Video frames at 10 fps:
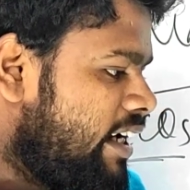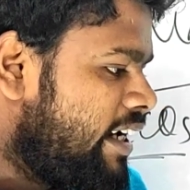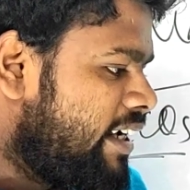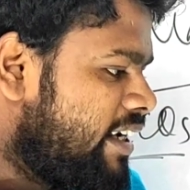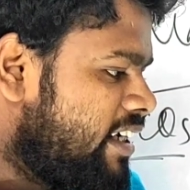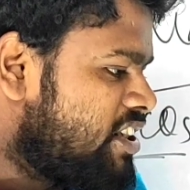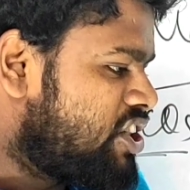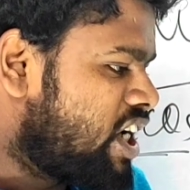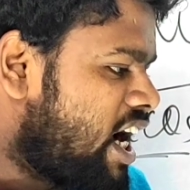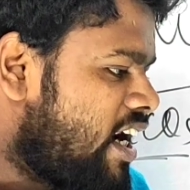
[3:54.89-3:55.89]

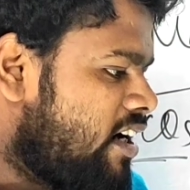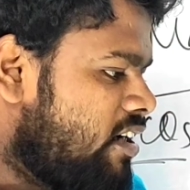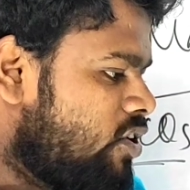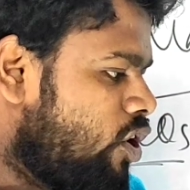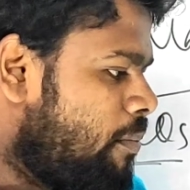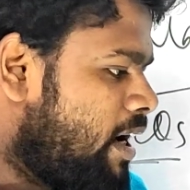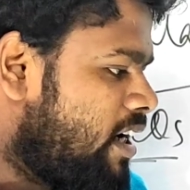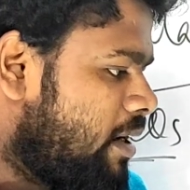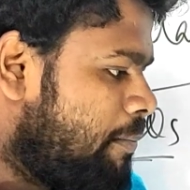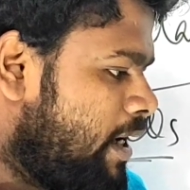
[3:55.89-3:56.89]
enter char,
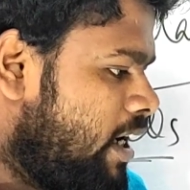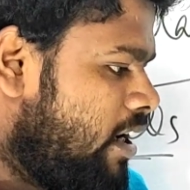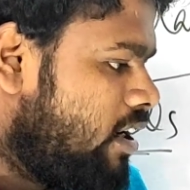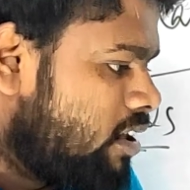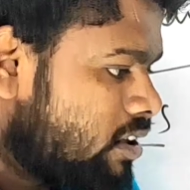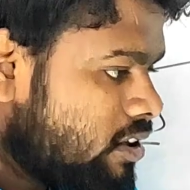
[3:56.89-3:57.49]
double,